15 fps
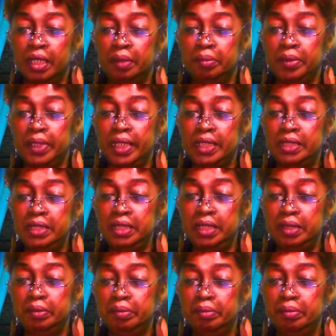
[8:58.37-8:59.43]
but I
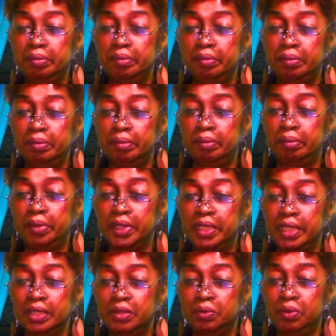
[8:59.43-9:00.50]
did. But
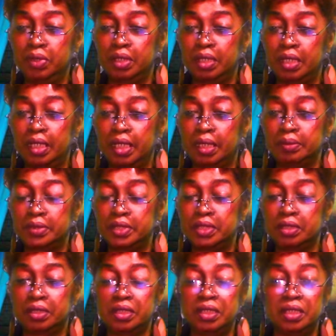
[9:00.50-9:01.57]
guess what? I'm
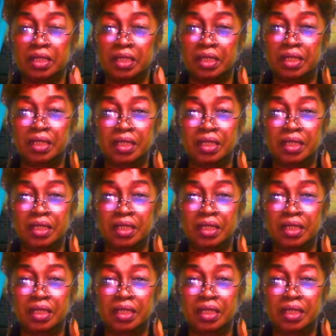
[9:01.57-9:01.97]
still here.